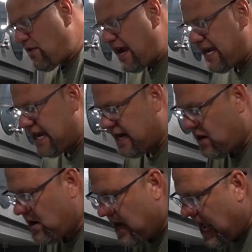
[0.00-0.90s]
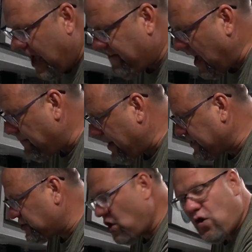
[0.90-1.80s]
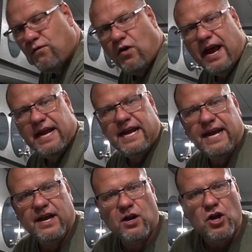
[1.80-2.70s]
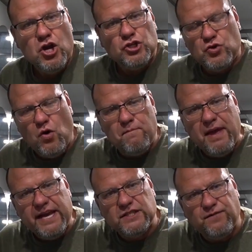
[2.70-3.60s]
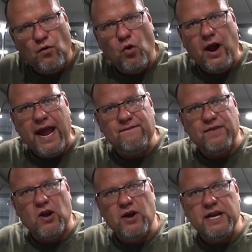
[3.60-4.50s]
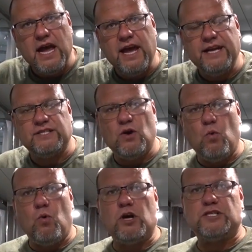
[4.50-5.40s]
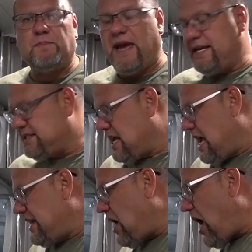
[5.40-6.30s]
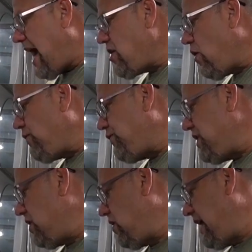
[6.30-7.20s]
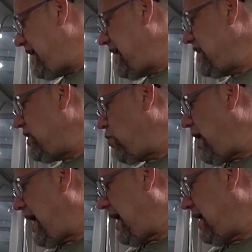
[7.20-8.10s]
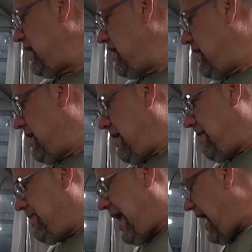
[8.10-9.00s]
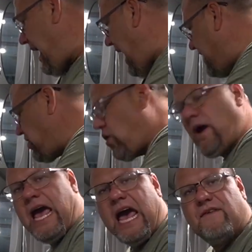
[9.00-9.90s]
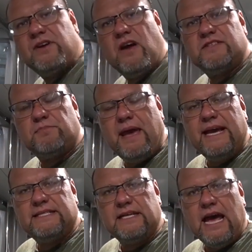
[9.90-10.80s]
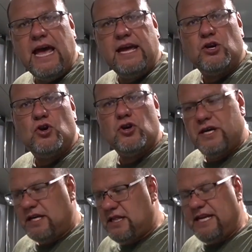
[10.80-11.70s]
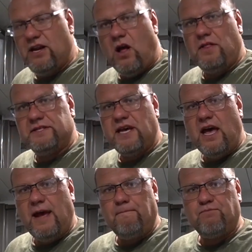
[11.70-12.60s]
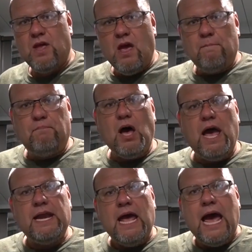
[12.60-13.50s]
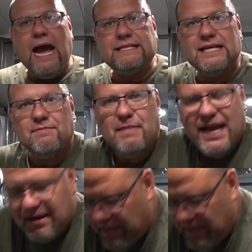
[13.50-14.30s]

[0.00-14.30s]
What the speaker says: right here, I've got my stove right here, so it makes for a very nice workspace. Now I don't feel in any way that I don't have enough space and I cook and clean all the time. But I did make a